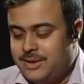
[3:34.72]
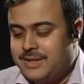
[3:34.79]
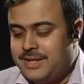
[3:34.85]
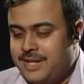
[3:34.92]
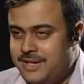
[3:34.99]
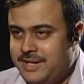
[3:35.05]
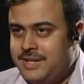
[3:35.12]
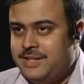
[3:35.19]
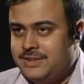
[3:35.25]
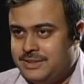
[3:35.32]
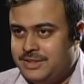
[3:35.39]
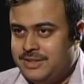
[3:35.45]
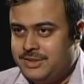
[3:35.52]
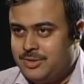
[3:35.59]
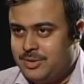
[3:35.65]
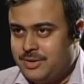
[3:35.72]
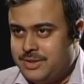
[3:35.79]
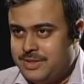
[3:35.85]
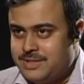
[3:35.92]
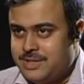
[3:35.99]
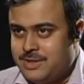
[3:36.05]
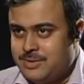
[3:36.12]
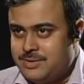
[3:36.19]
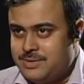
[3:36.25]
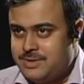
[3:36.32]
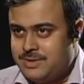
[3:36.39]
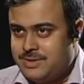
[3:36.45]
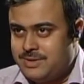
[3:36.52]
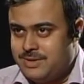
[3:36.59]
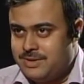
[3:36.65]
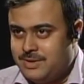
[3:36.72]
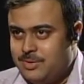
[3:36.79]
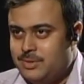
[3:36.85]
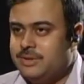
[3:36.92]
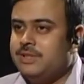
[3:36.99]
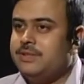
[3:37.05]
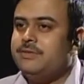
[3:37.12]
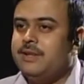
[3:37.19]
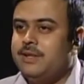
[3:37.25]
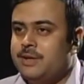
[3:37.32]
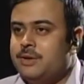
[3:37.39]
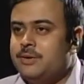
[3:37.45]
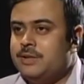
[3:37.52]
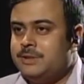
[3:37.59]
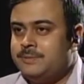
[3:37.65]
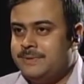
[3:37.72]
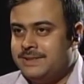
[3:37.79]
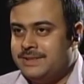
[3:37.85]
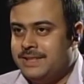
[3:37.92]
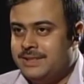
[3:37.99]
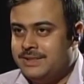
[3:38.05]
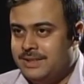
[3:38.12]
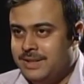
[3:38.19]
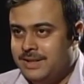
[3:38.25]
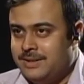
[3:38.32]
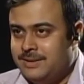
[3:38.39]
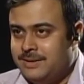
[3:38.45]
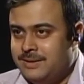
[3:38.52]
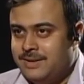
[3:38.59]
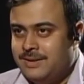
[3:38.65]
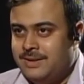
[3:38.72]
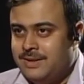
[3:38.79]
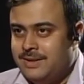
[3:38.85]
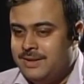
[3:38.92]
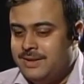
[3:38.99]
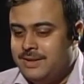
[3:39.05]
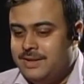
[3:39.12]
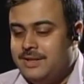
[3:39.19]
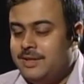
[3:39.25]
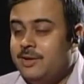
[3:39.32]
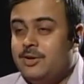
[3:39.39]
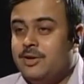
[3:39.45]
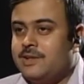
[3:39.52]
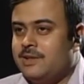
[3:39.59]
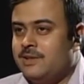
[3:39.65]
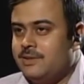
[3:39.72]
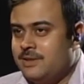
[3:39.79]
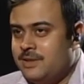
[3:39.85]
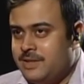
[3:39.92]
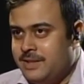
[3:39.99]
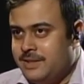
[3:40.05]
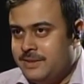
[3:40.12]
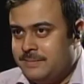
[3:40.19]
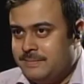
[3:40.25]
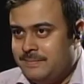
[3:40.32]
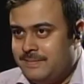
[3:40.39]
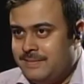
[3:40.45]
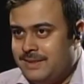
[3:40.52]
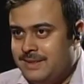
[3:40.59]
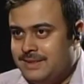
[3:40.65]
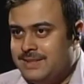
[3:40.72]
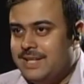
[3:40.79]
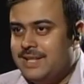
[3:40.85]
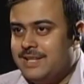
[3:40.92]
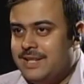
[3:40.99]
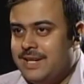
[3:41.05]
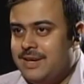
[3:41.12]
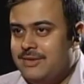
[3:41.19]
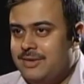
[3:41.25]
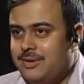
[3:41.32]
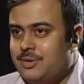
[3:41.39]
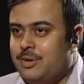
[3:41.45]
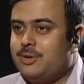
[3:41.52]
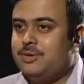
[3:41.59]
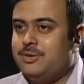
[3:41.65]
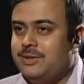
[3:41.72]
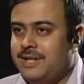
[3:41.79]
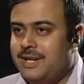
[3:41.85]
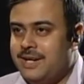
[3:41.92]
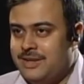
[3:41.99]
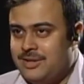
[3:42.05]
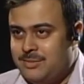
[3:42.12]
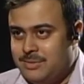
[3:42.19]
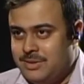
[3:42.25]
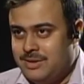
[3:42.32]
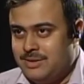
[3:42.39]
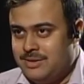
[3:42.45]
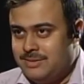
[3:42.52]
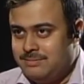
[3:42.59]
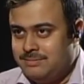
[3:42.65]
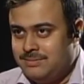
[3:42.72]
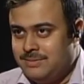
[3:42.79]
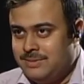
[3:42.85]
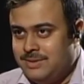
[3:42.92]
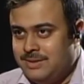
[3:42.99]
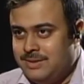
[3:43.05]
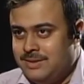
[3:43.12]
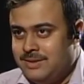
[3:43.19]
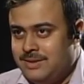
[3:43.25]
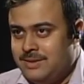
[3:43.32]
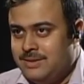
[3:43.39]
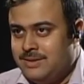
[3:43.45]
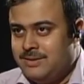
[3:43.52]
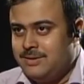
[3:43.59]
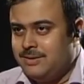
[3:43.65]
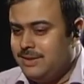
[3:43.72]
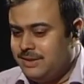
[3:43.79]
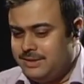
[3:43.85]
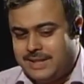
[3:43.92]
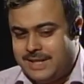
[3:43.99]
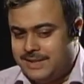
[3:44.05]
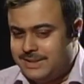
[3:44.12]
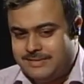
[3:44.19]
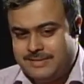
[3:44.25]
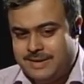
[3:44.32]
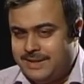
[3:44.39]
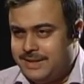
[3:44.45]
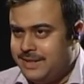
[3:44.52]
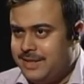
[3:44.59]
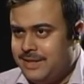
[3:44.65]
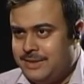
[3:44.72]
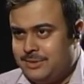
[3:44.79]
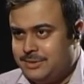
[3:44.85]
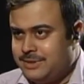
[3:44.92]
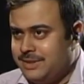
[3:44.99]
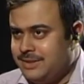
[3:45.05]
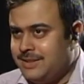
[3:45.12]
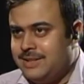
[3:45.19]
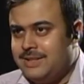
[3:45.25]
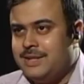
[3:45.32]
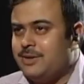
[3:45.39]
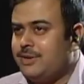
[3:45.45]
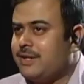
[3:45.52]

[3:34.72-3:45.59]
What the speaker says: your candidature in Congress House, Lujan fellow was present there. He did not conquer it. He said, "I will talk to the High Command." So it sends a very negative signal that